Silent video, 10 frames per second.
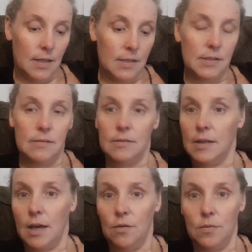
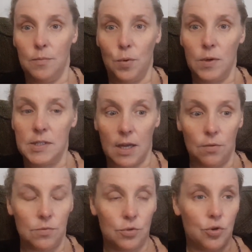scout, Boy
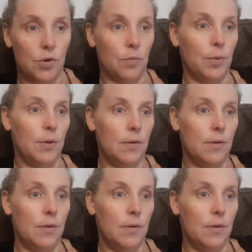Scout troop.